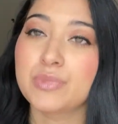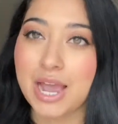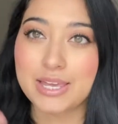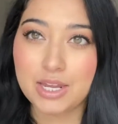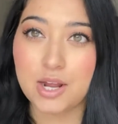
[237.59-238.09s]

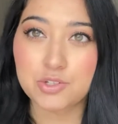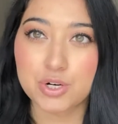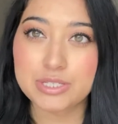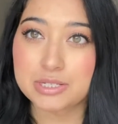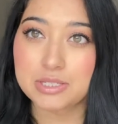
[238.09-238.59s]
I cannot
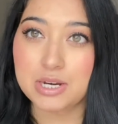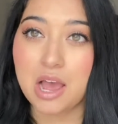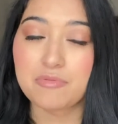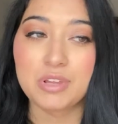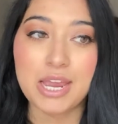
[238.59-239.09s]
stress this
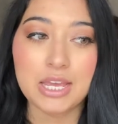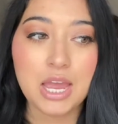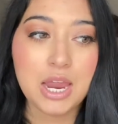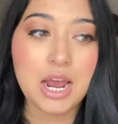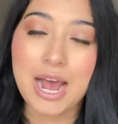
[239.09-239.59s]
enough. Like
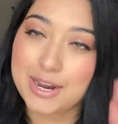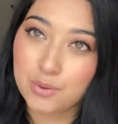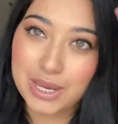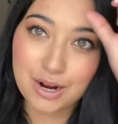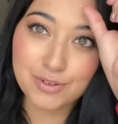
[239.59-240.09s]
I don't care if